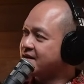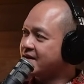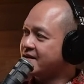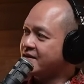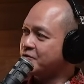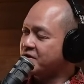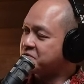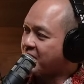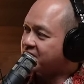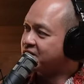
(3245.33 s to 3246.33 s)
Exactly. Doing
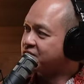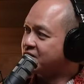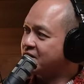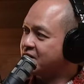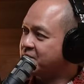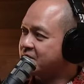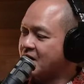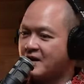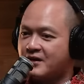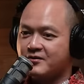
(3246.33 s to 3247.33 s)
sponsorships.
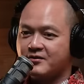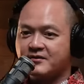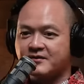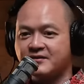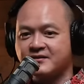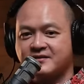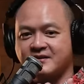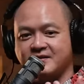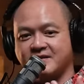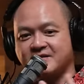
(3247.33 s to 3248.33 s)
You know, you, you
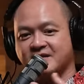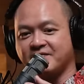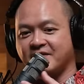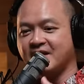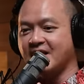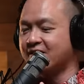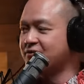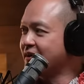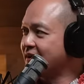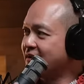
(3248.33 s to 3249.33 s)
see this uh, Vida
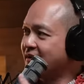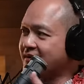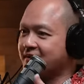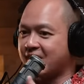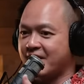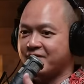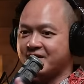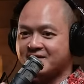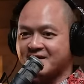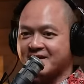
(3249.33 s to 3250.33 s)
drink. Uh,
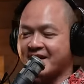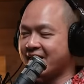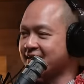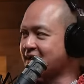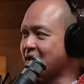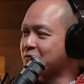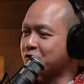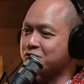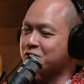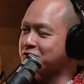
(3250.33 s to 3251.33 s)
Kyrie is uh, there. Salam
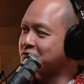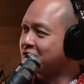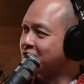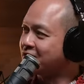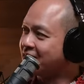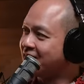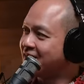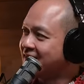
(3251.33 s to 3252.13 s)
Kosong Kosong. It's so know?